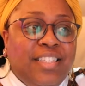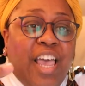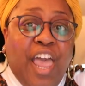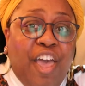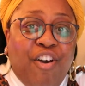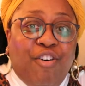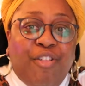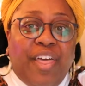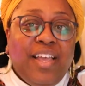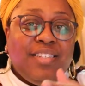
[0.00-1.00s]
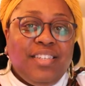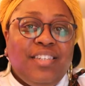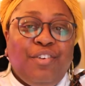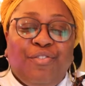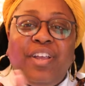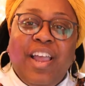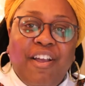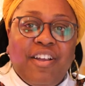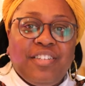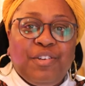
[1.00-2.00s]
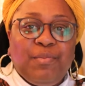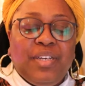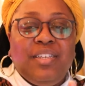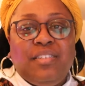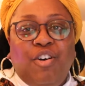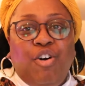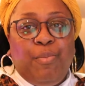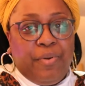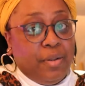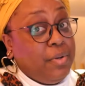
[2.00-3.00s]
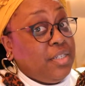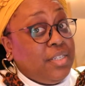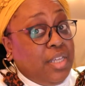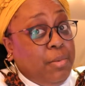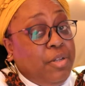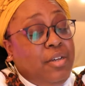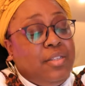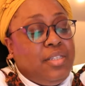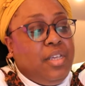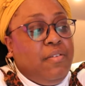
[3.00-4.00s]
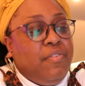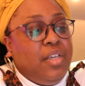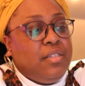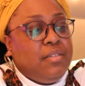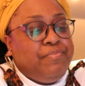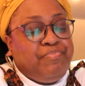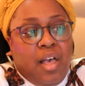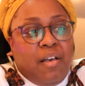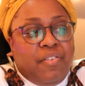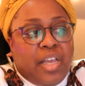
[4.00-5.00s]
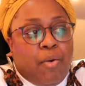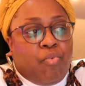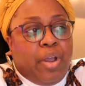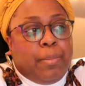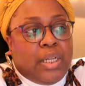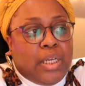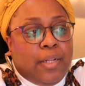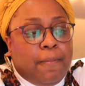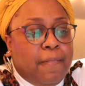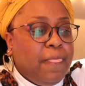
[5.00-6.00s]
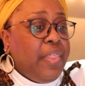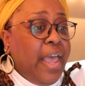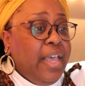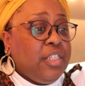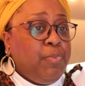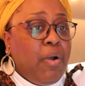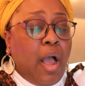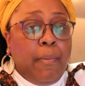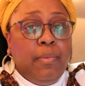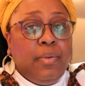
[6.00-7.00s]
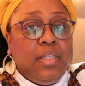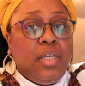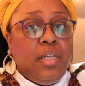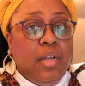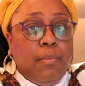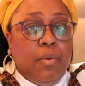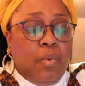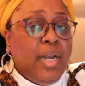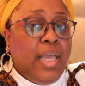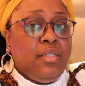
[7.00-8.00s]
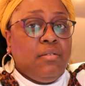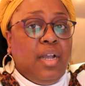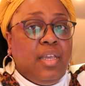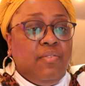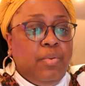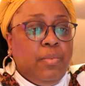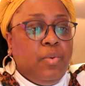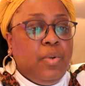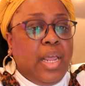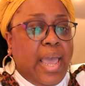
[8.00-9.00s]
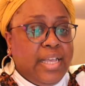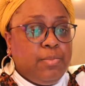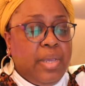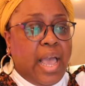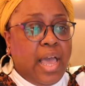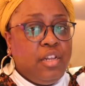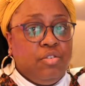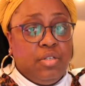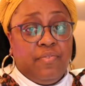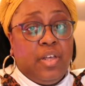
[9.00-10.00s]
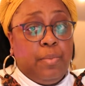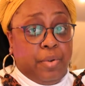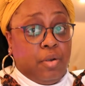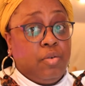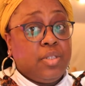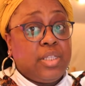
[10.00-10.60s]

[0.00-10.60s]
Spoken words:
tell that it's a different character, but it's all pretty much the same look, the same face. I feel like I'm rambling. That is probably the number one answer I give people when they ask me, how do you develop your own